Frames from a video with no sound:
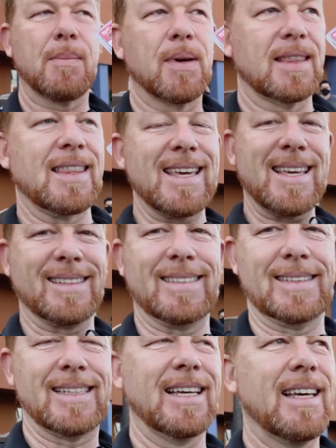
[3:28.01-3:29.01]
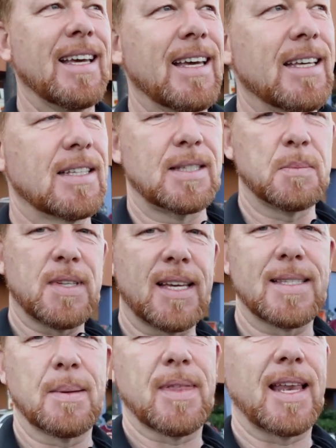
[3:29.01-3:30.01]
but this seems
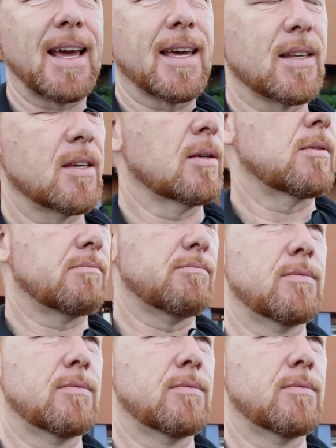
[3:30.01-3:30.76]
like something I can do.